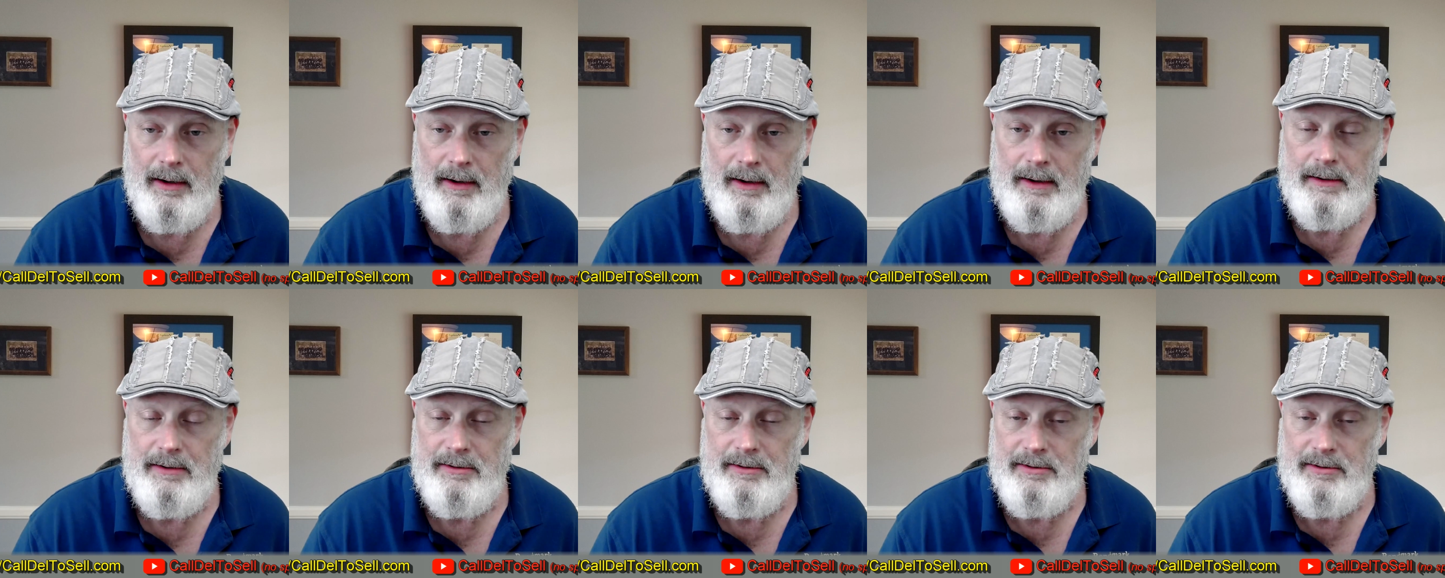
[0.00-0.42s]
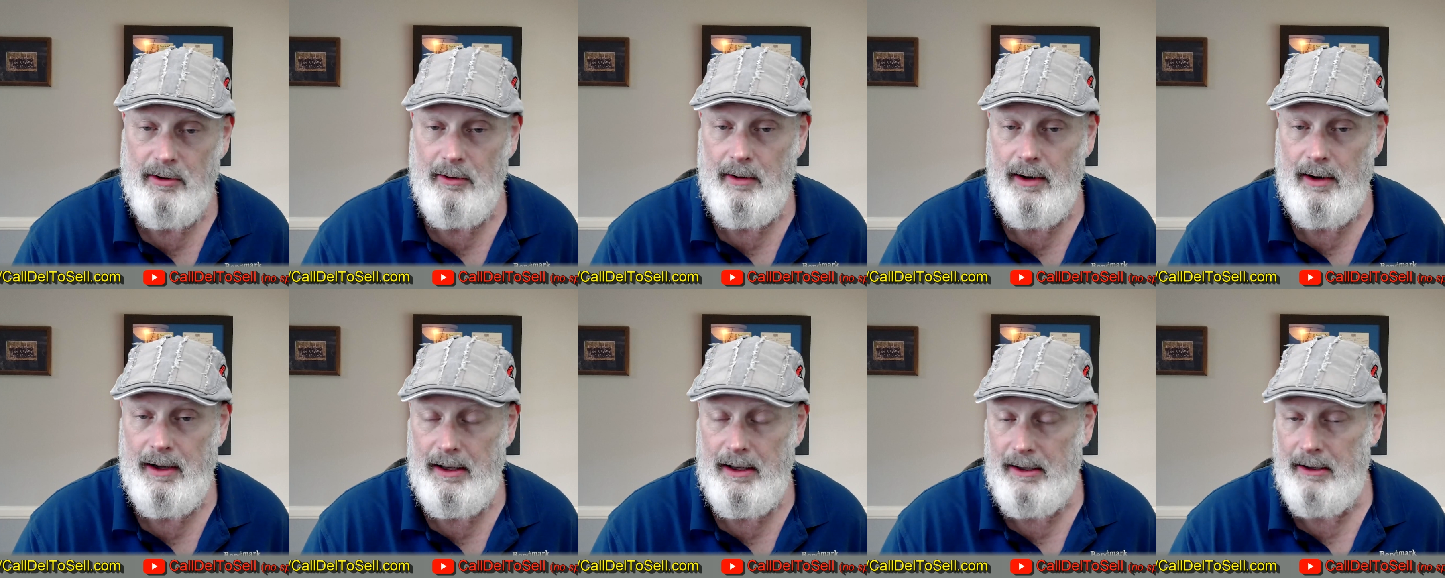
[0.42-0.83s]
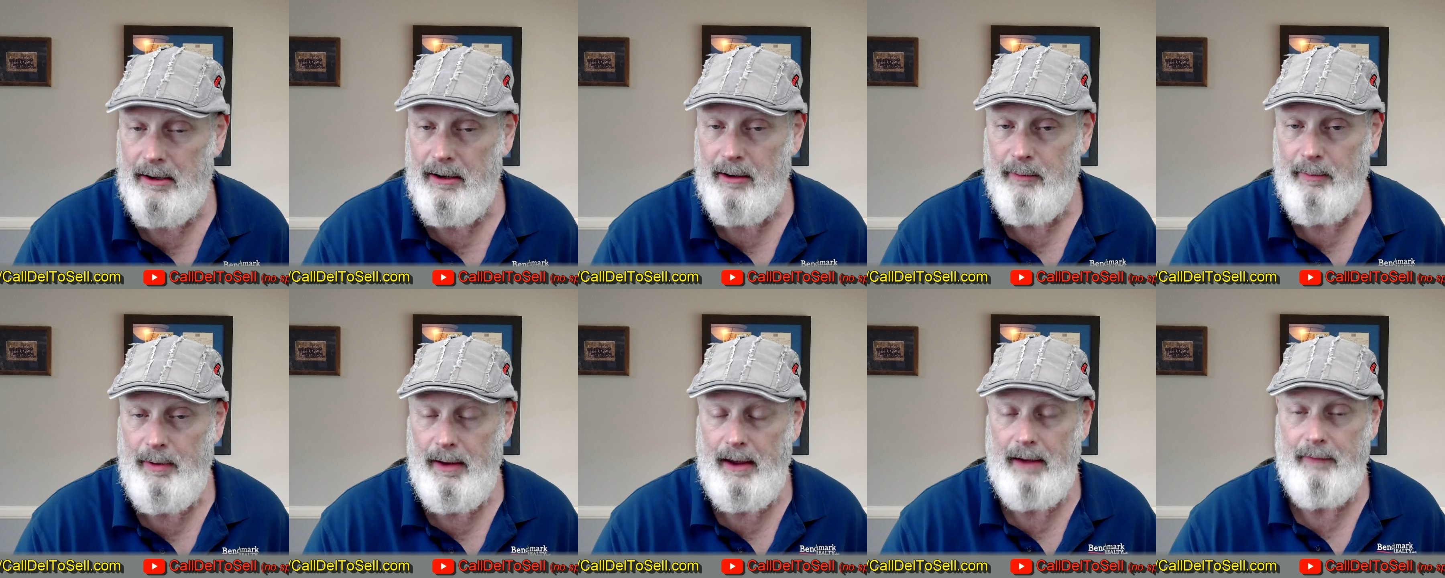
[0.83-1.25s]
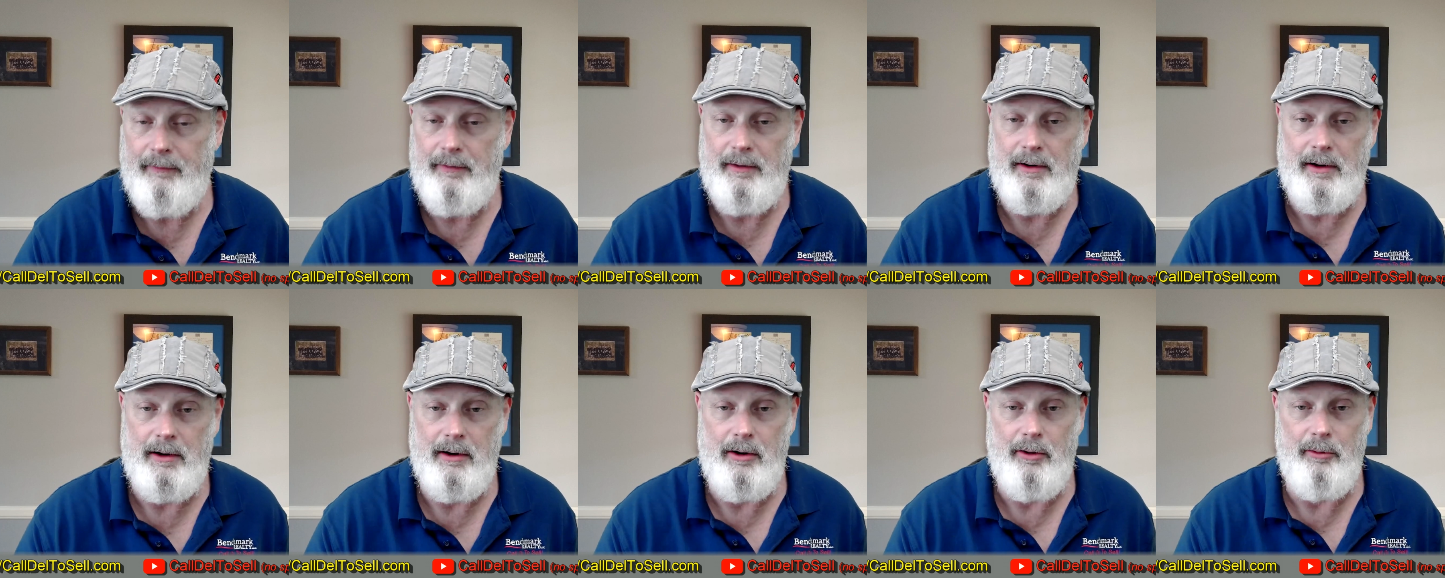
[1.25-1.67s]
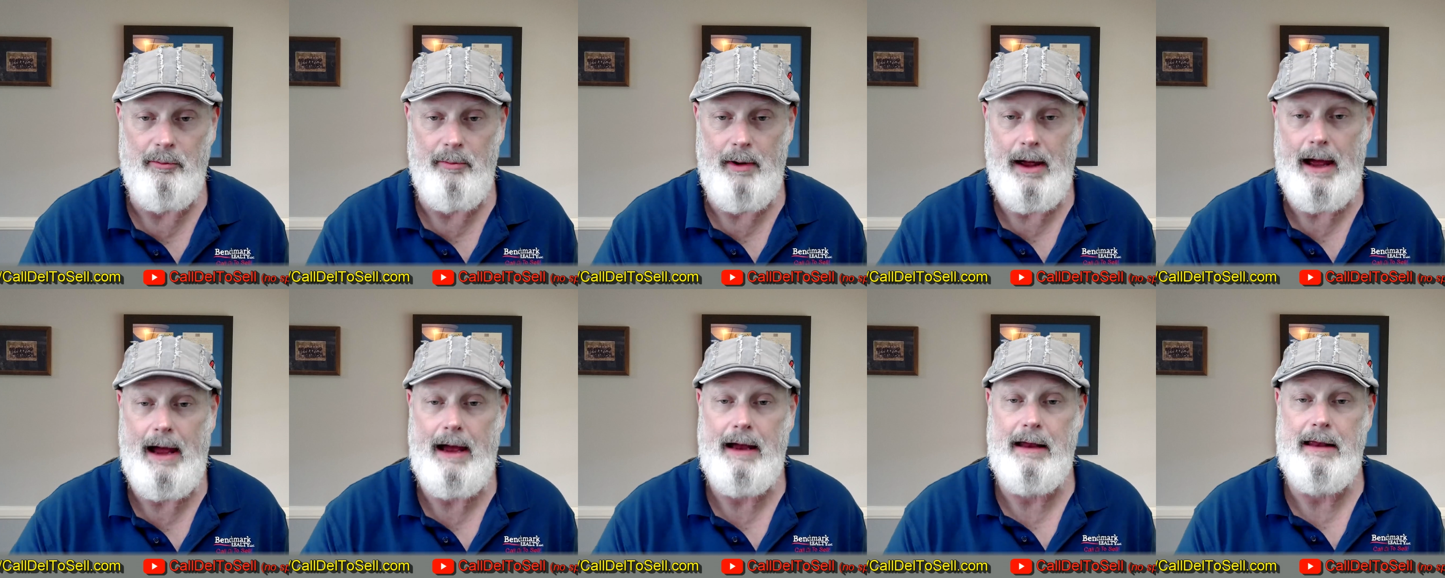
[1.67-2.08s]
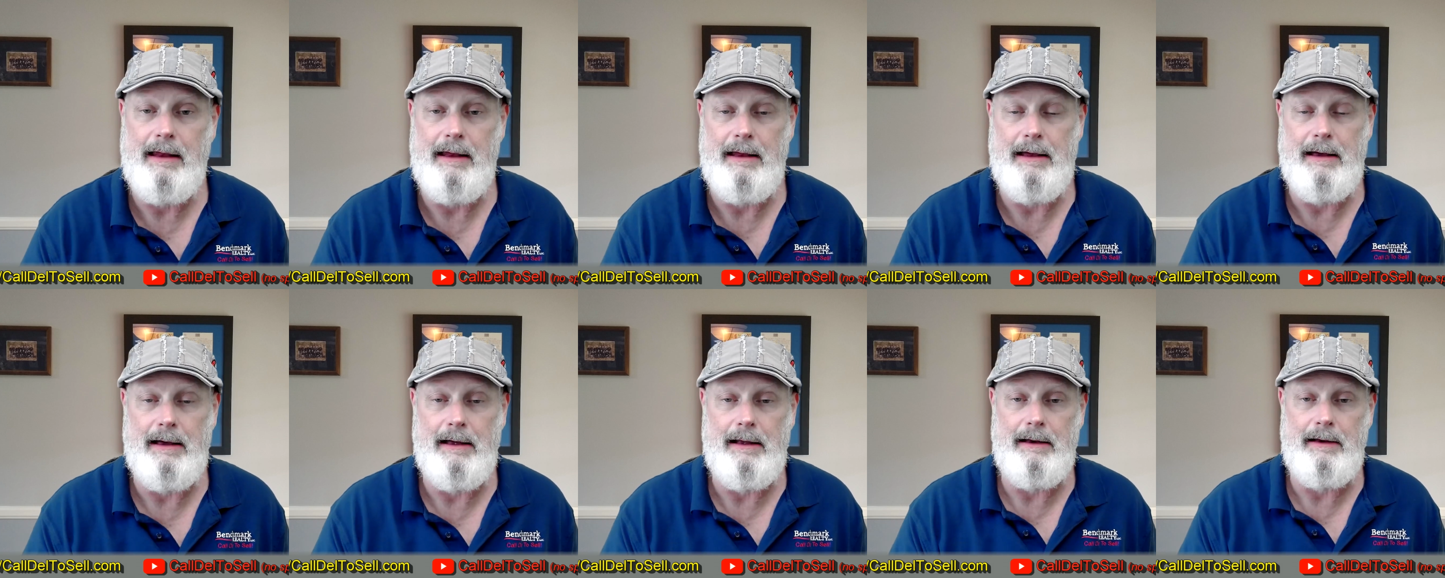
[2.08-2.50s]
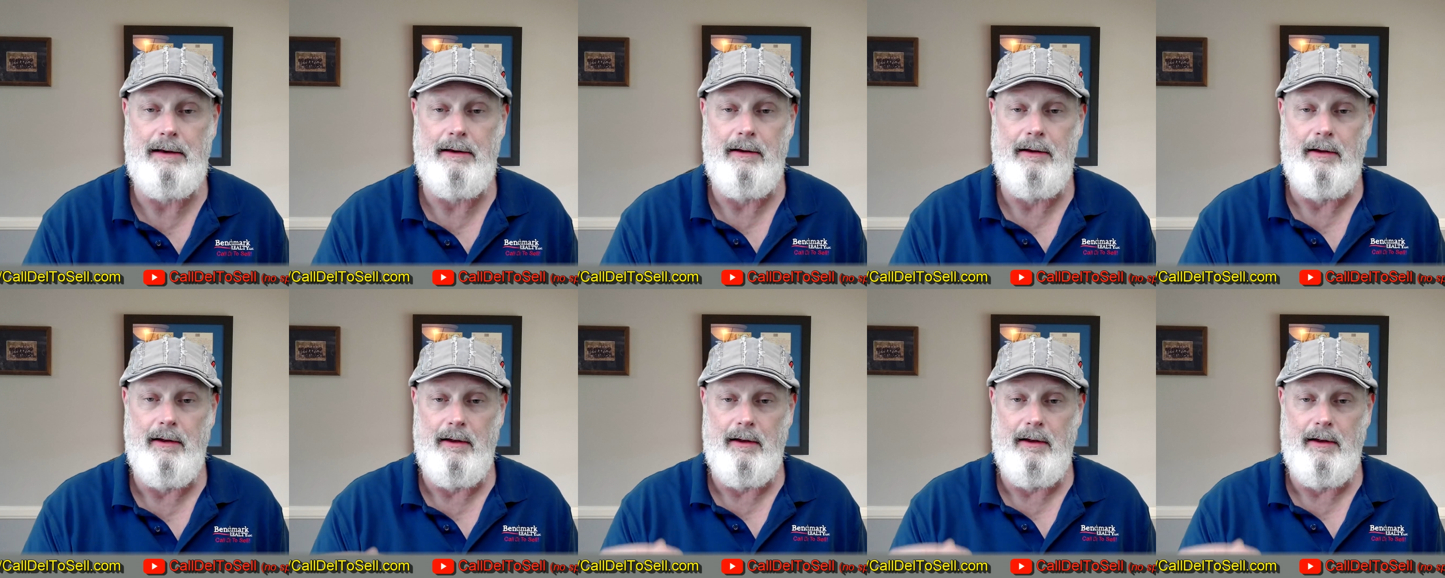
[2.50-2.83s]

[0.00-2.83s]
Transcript: So I ended up having to go back in,